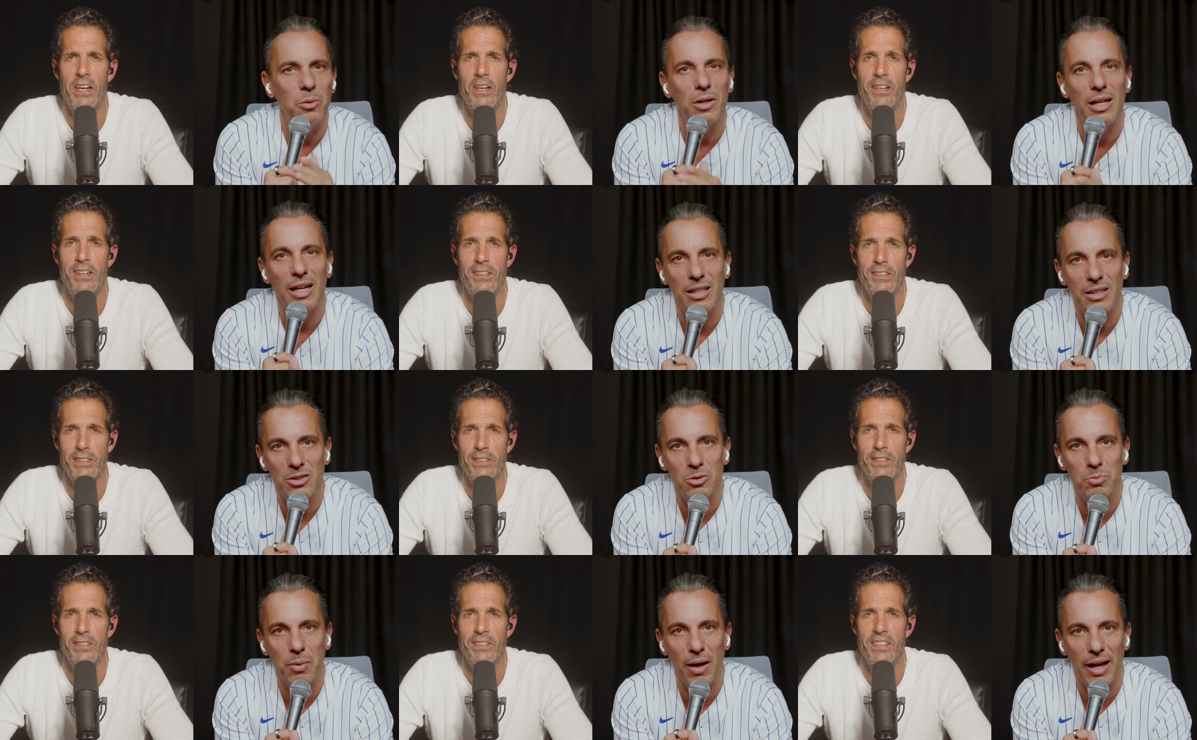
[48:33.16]
Speaker 1: work on the
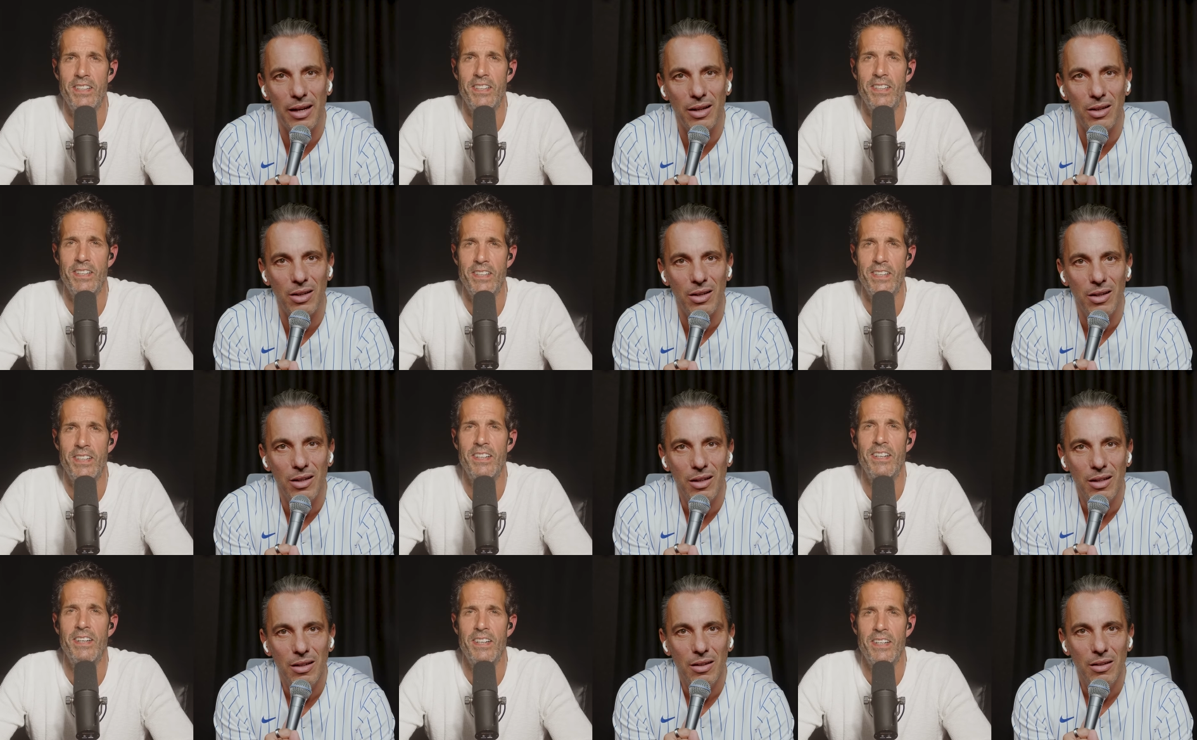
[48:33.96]
spider?
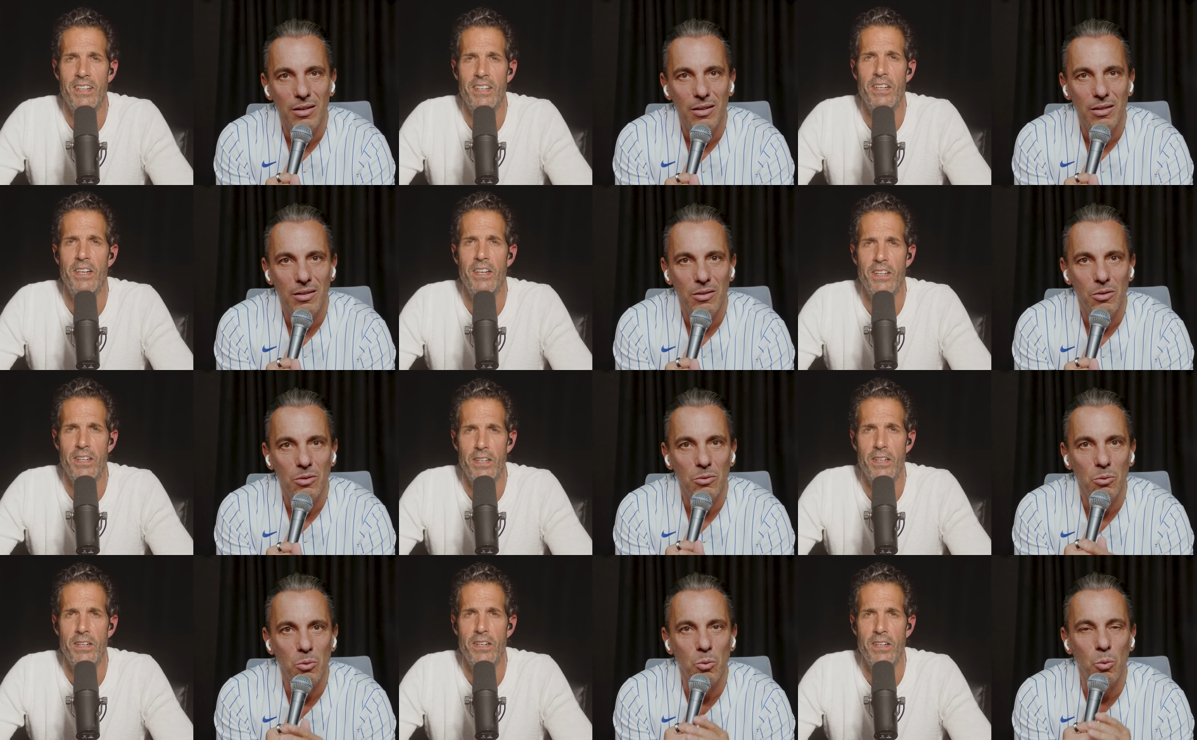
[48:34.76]

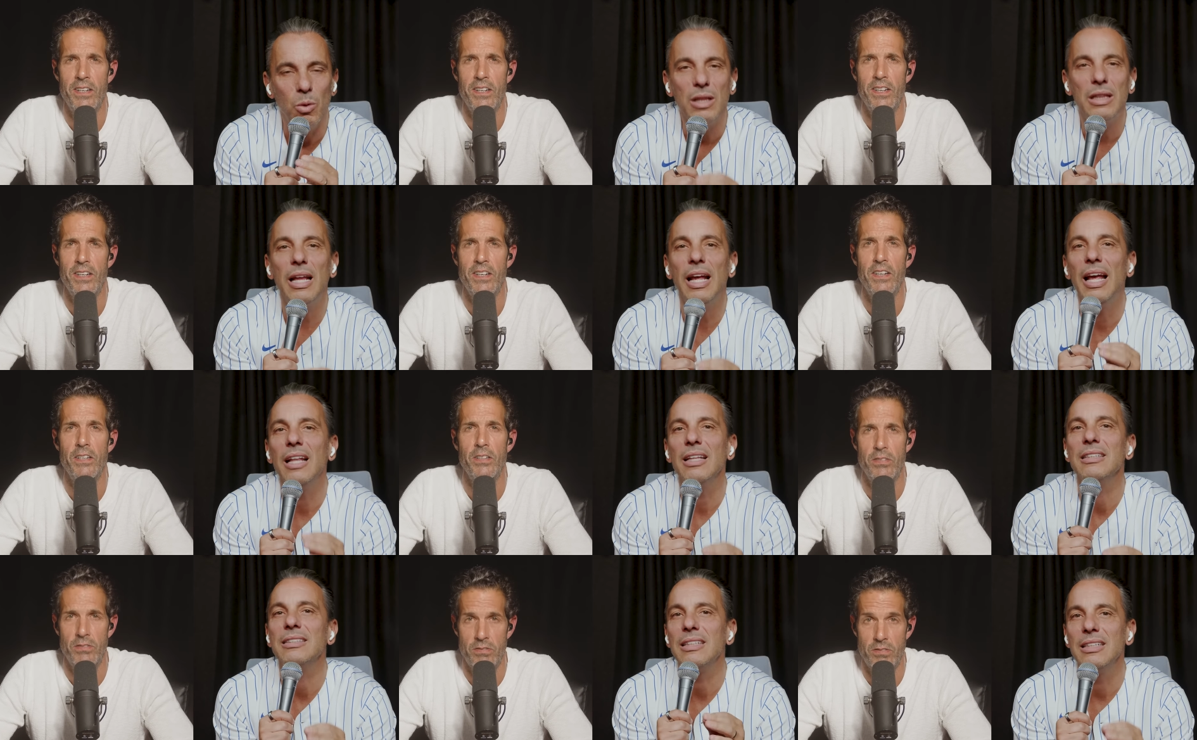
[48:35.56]
What the
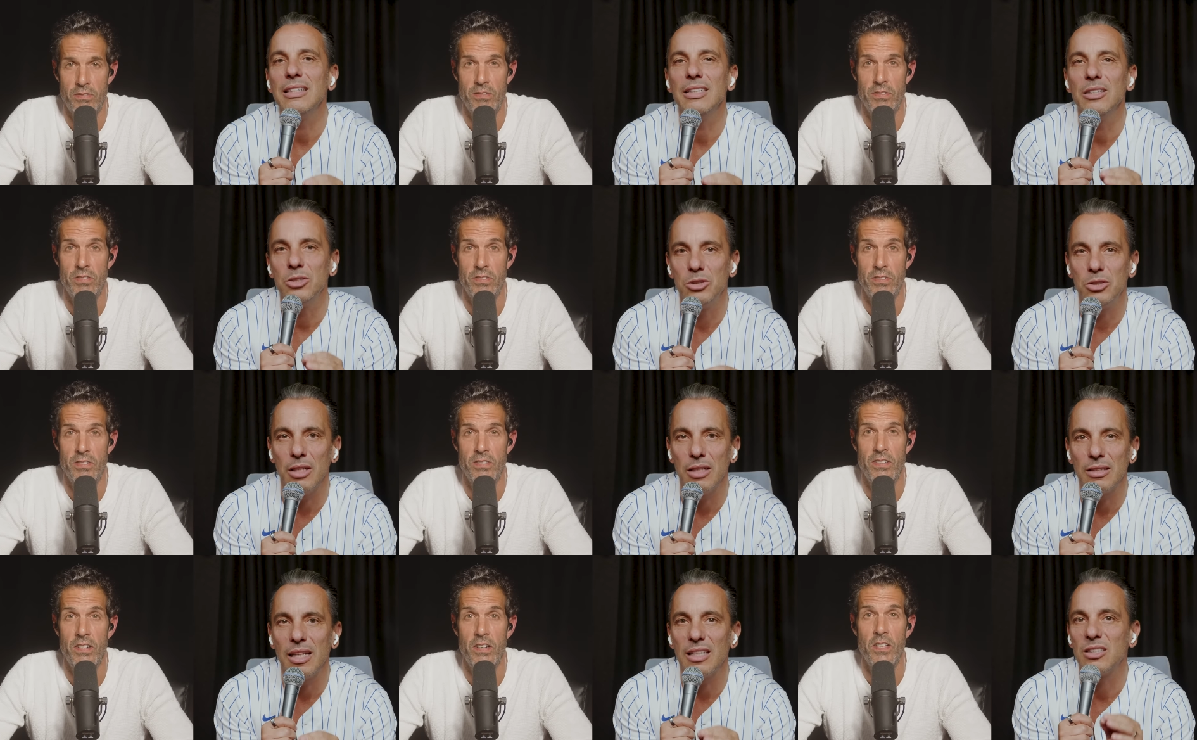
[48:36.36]
hell is in this
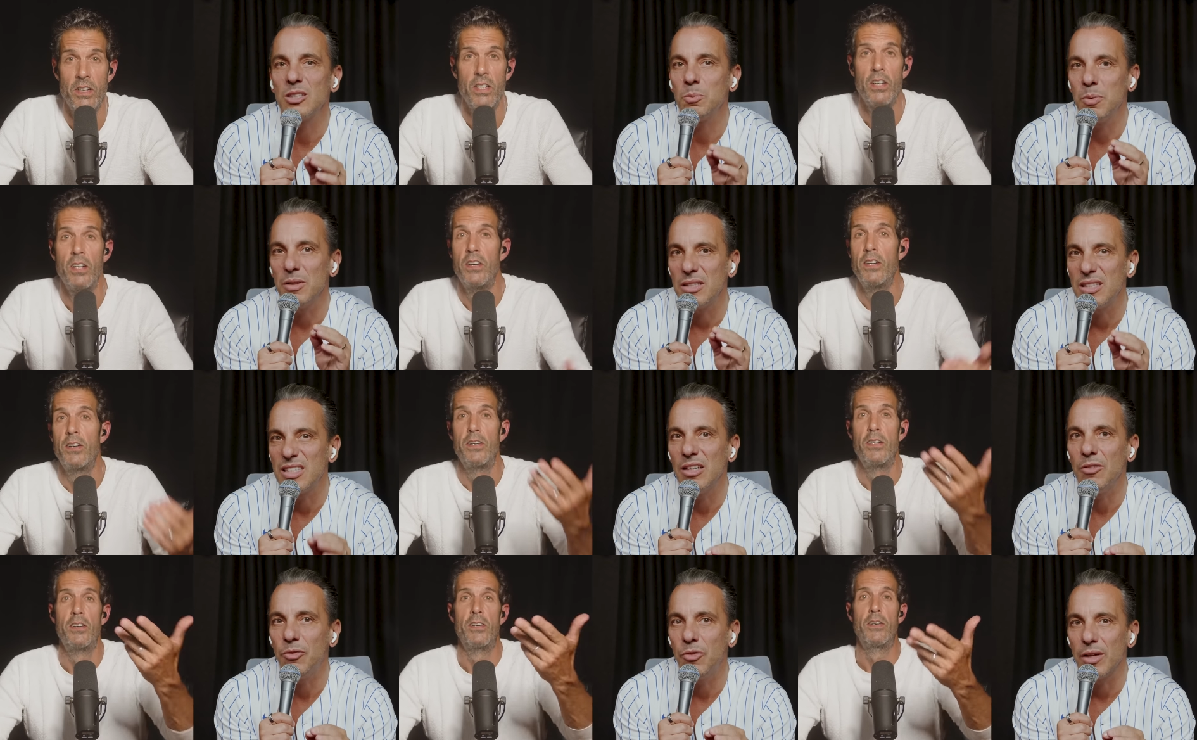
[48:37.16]
shit that's
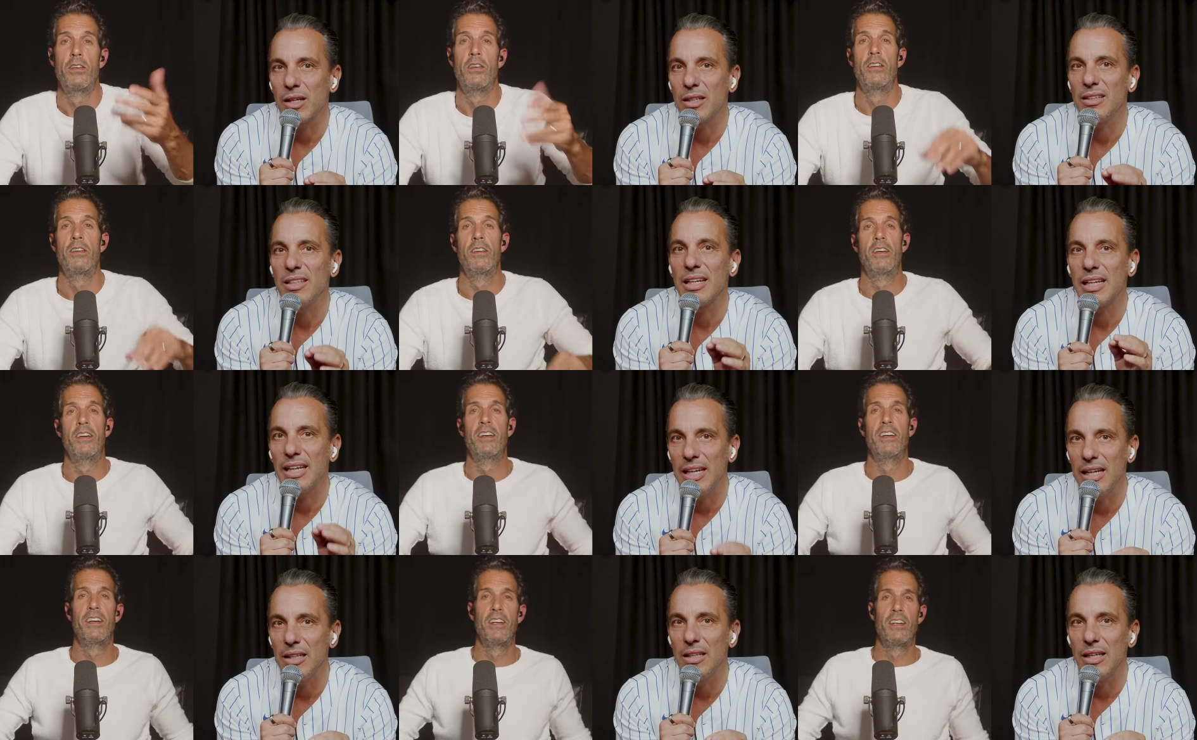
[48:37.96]
specific to
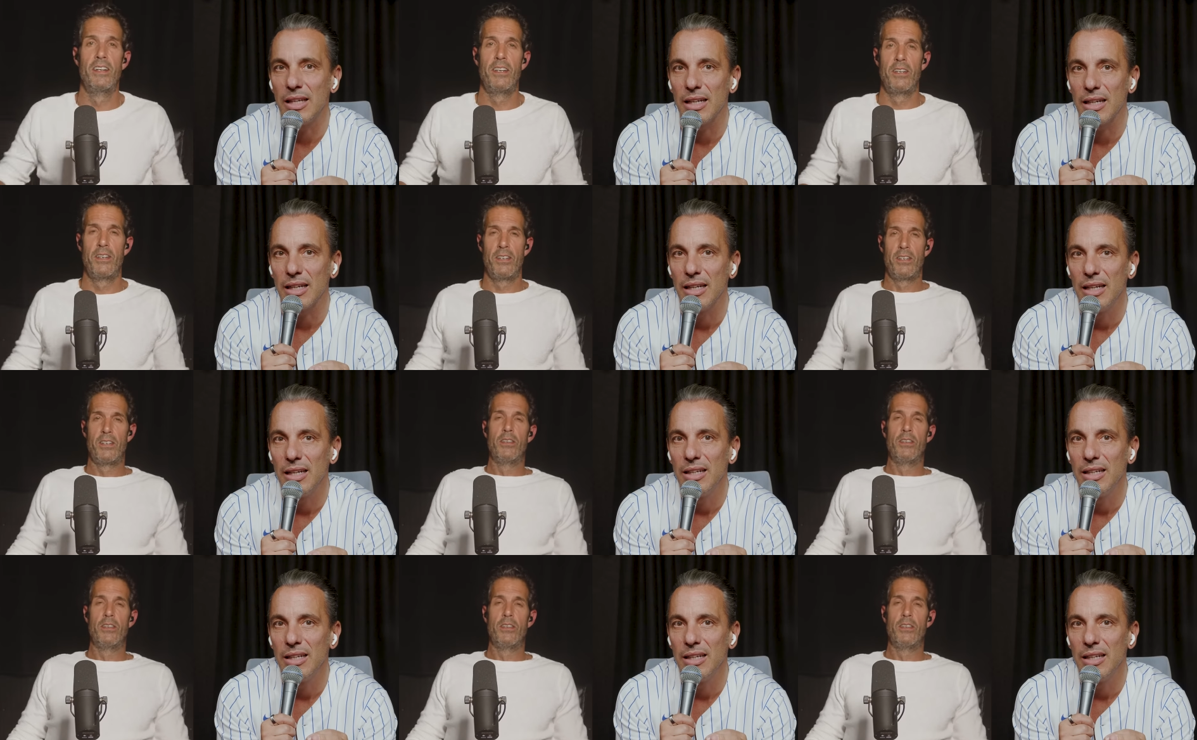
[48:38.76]
killing